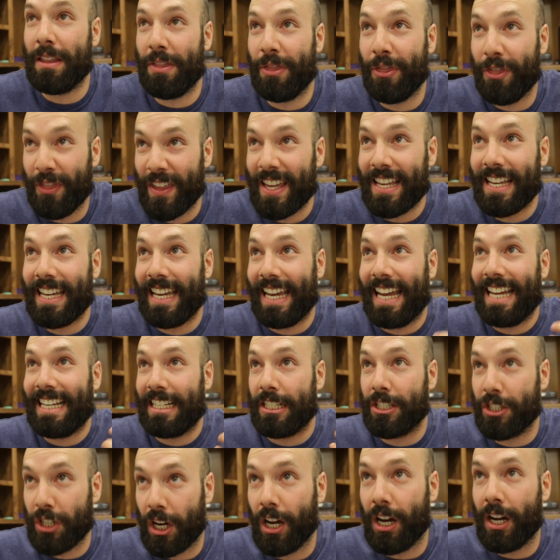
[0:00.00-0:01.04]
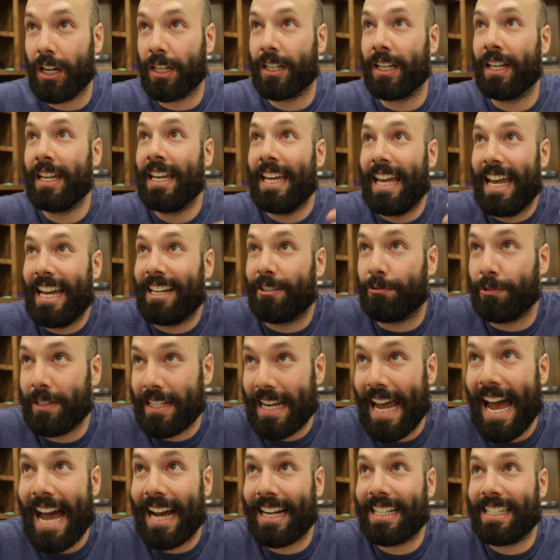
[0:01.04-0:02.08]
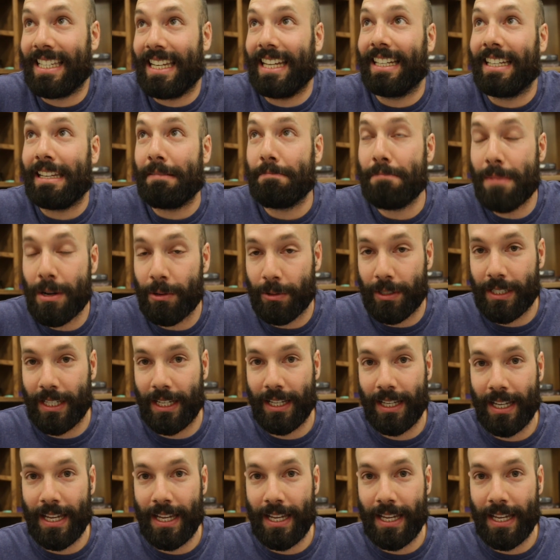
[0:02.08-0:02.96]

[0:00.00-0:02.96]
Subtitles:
think and talk and react and emote.